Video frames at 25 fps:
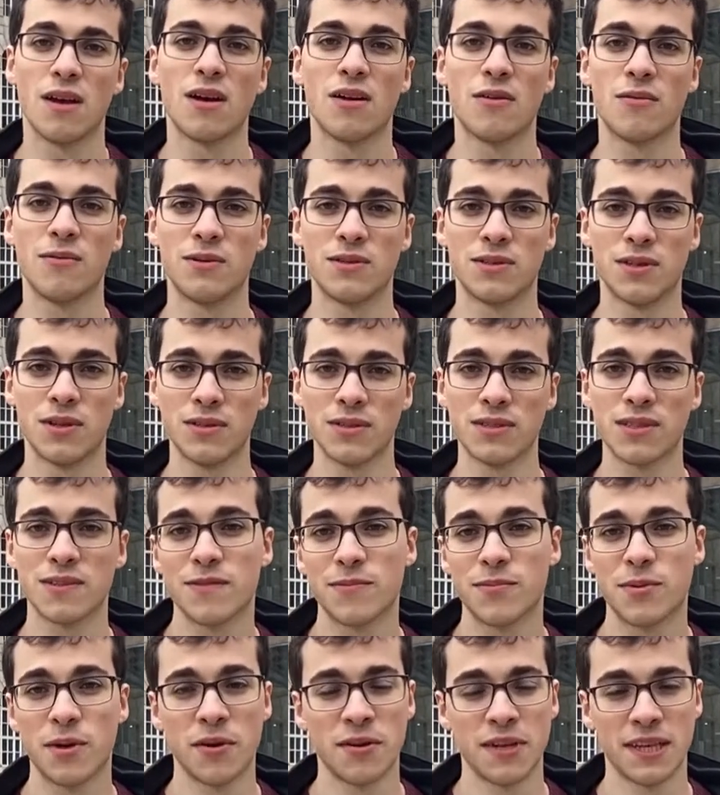Results of the
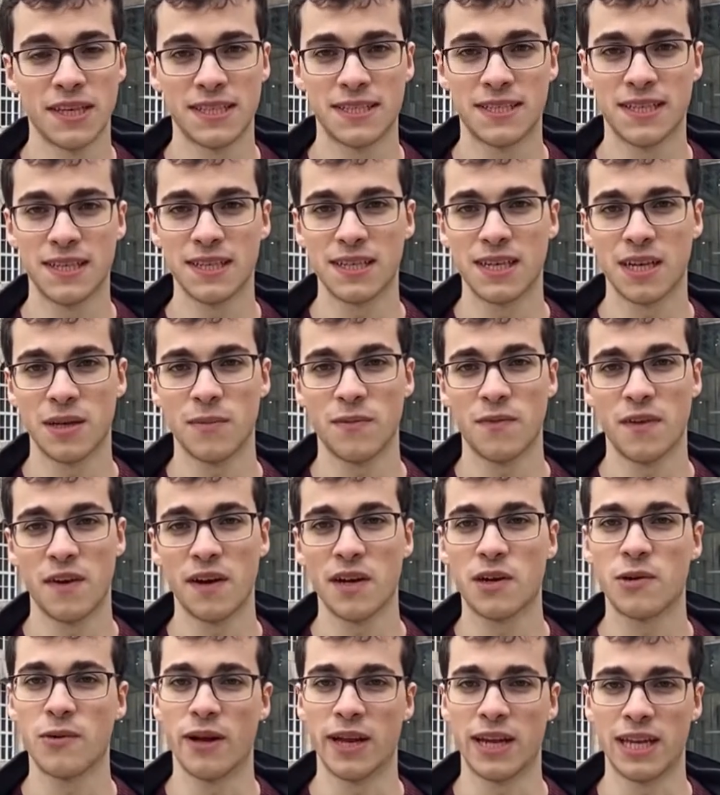protests didn't come very
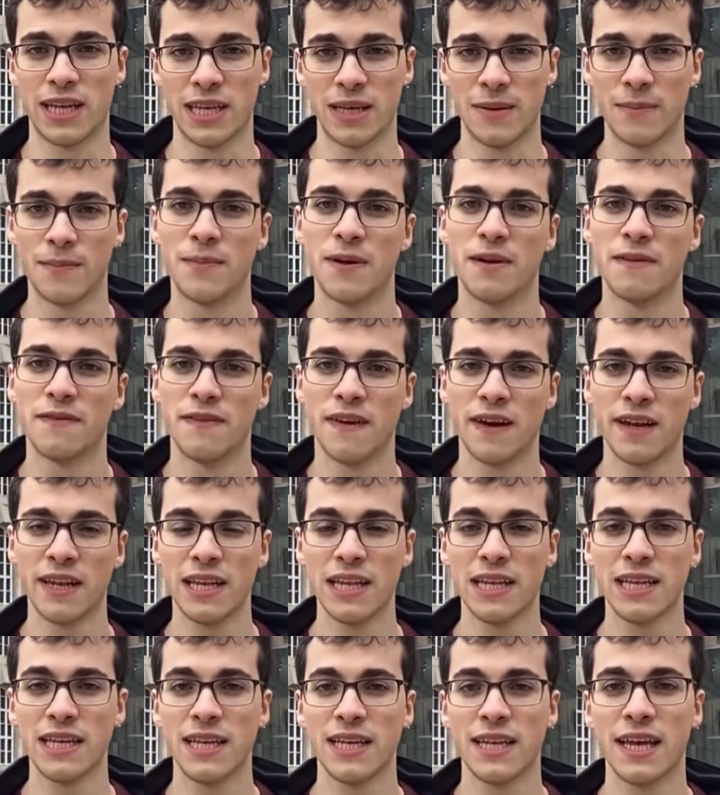quickly, but
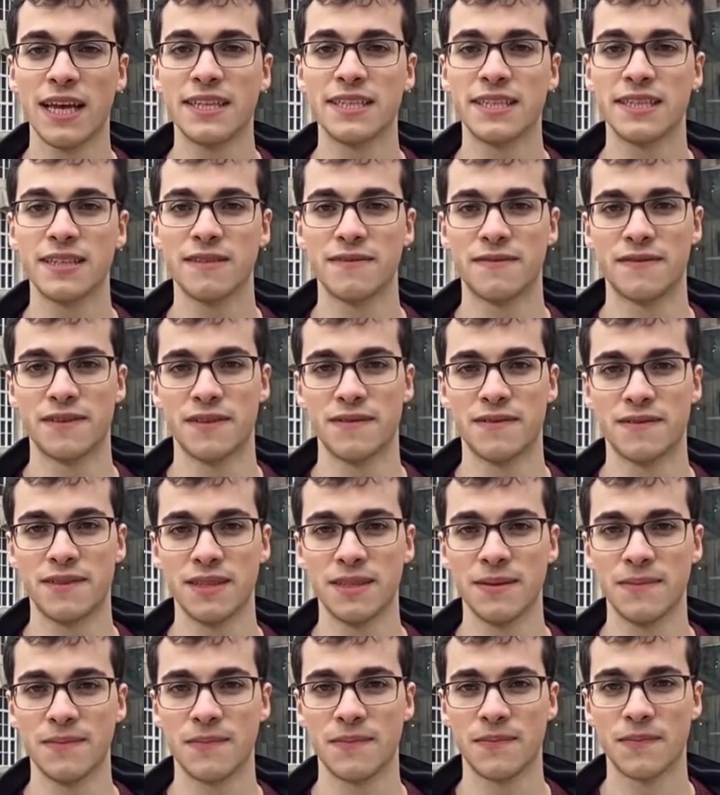finally in
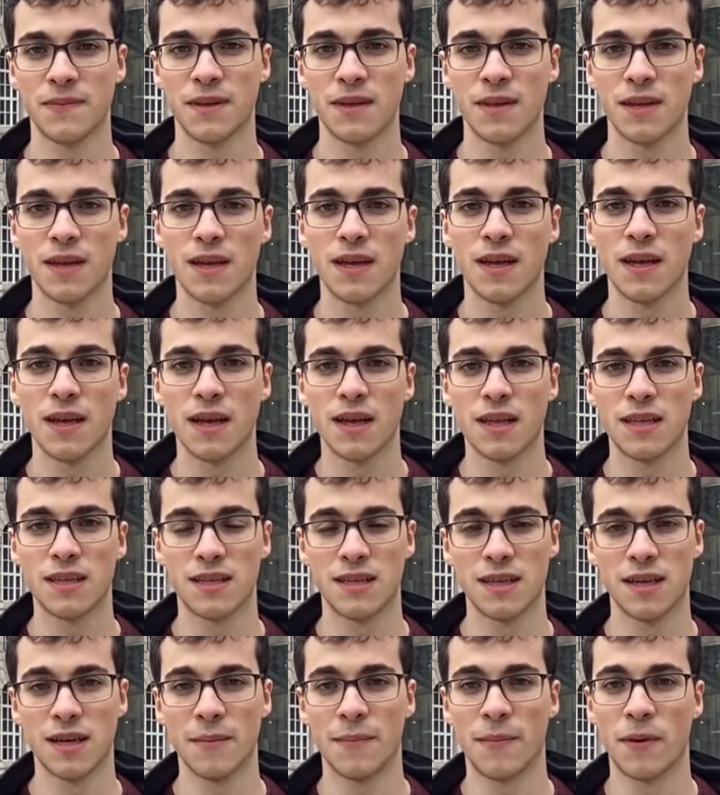1850,
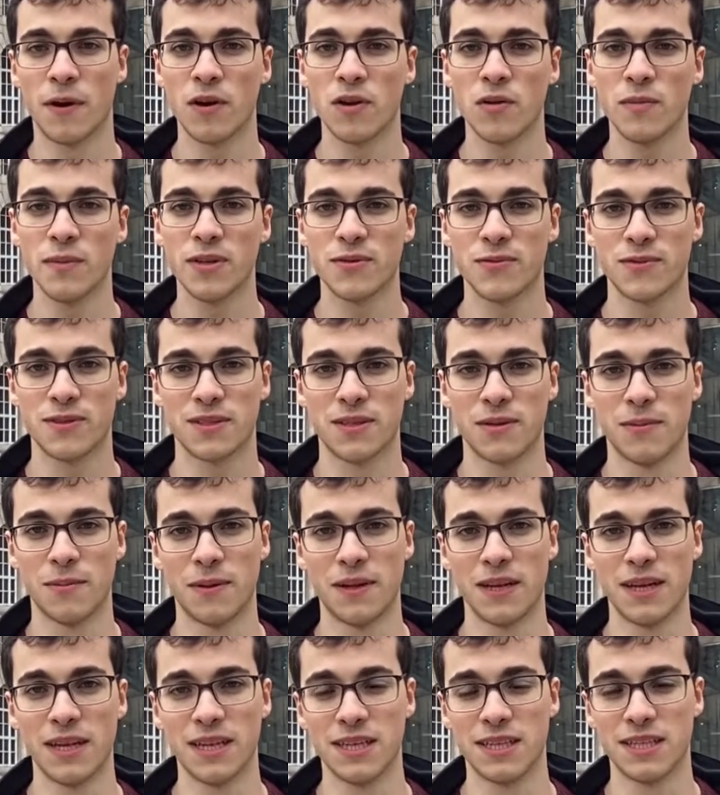the parliament was
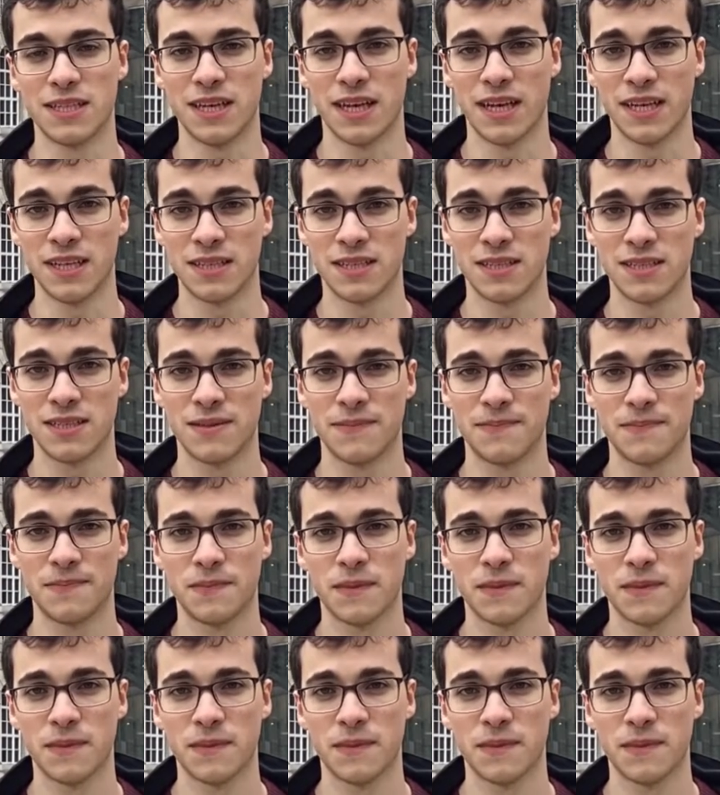completely changed.